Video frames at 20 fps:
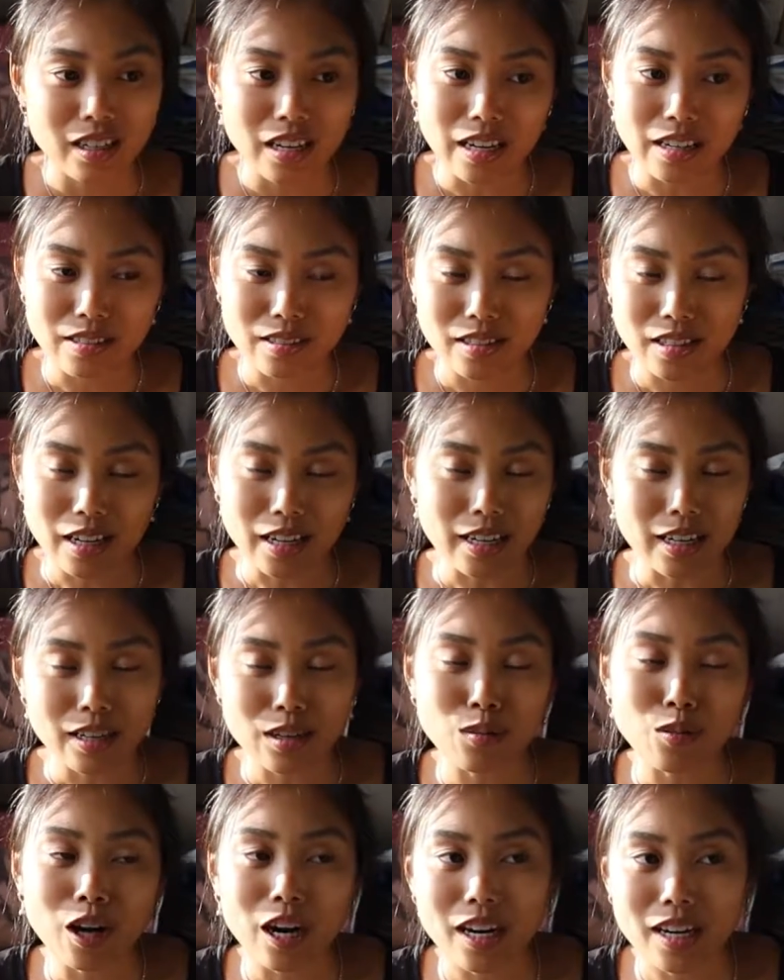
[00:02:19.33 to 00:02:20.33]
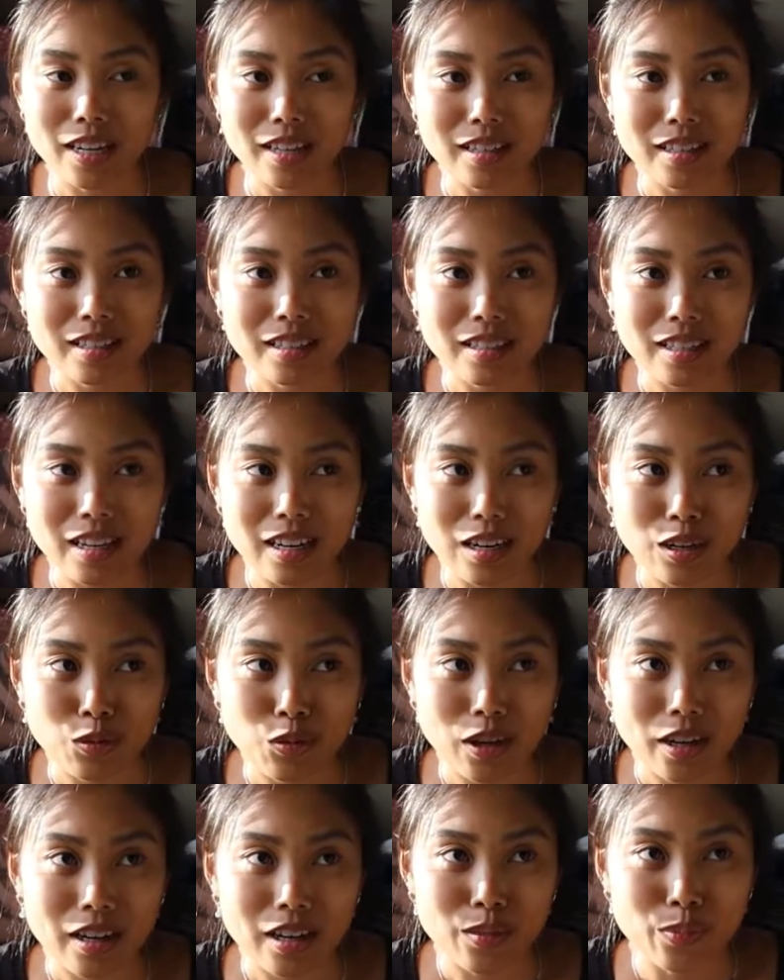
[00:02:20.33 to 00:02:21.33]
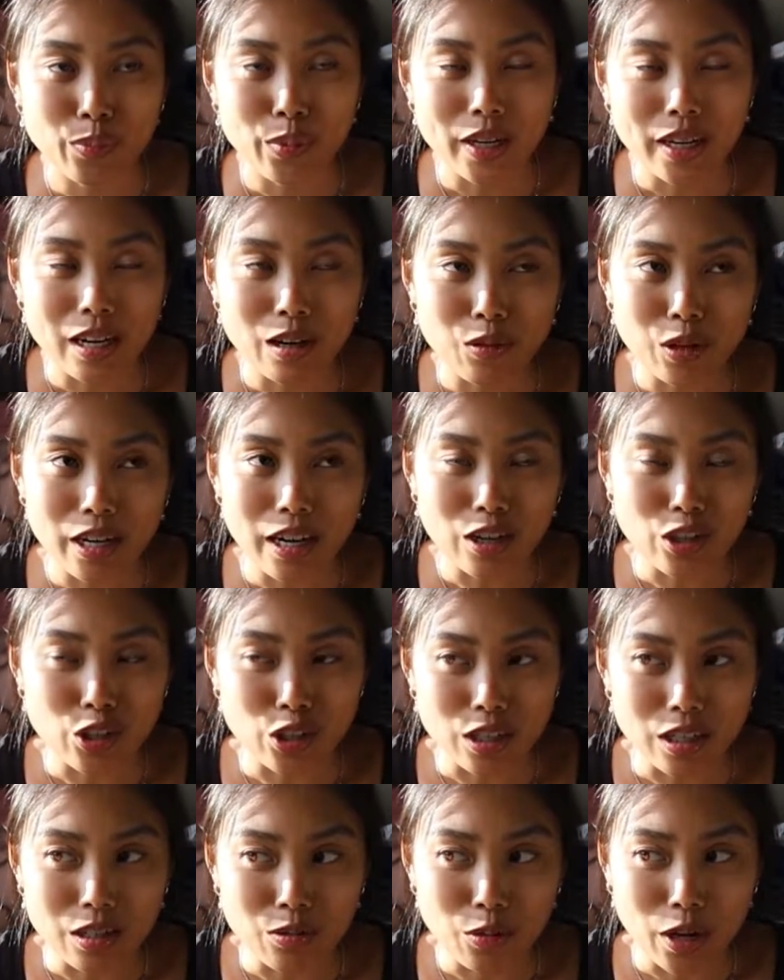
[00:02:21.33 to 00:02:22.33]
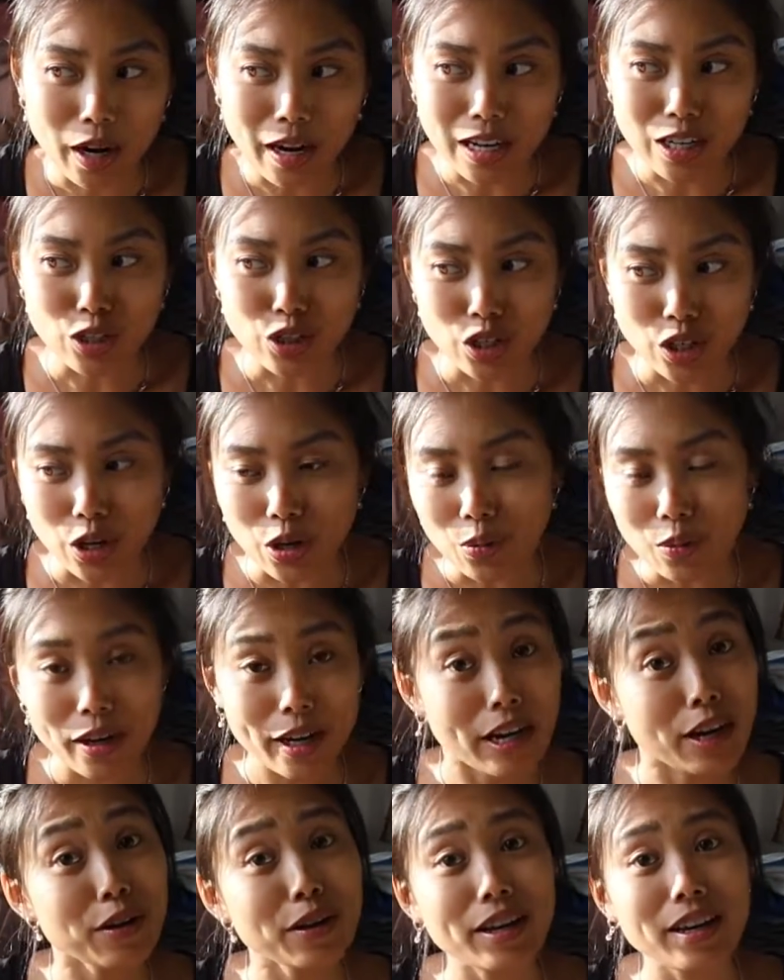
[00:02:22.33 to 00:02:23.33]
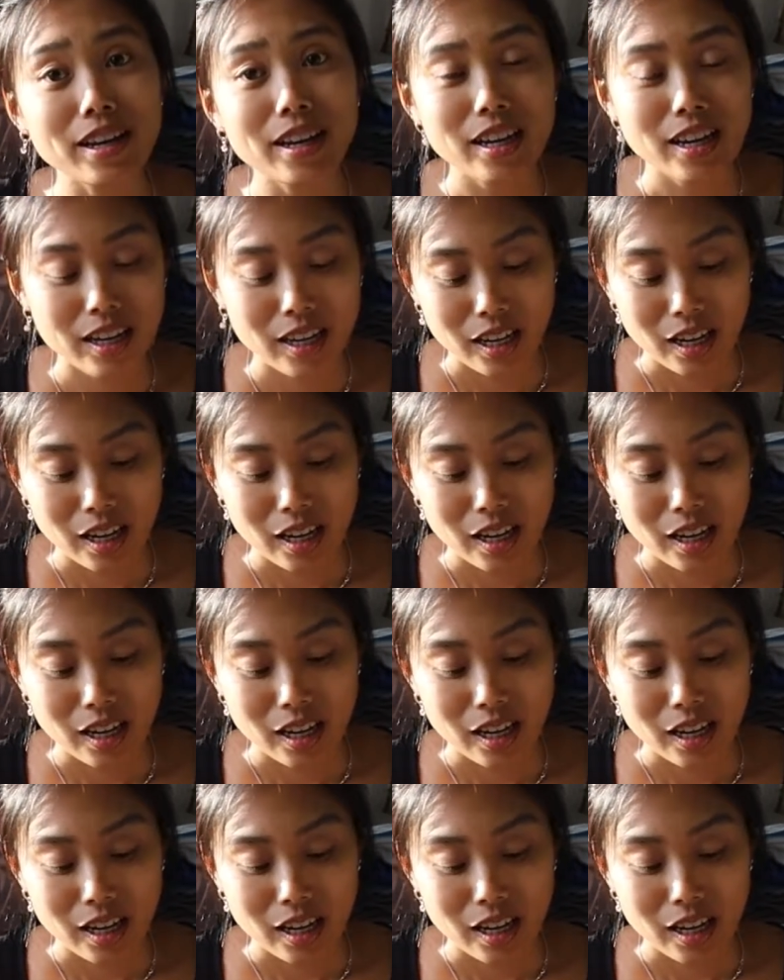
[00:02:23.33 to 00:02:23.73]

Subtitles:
aesthetic wise that I'd wear it, but I would actually wear it to go work out in.